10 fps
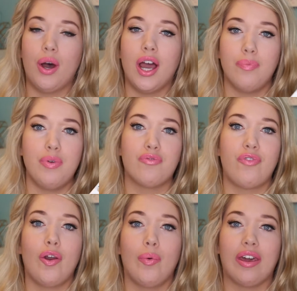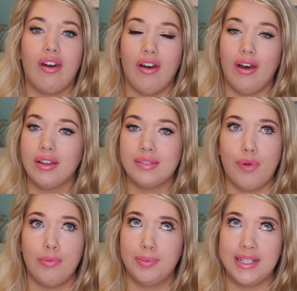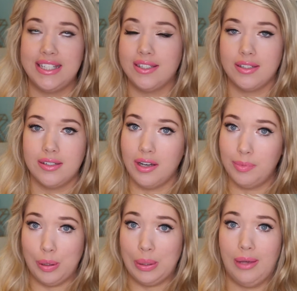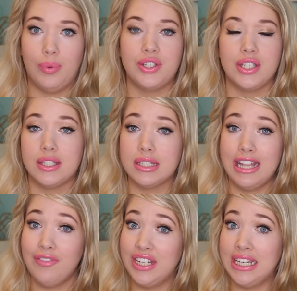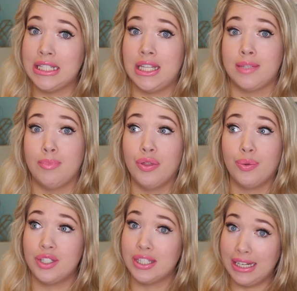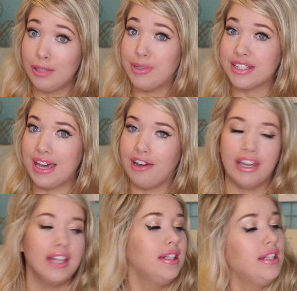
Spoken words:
I've been following her probably since I started blogging, which is 7 years this month, which is a little bit scary.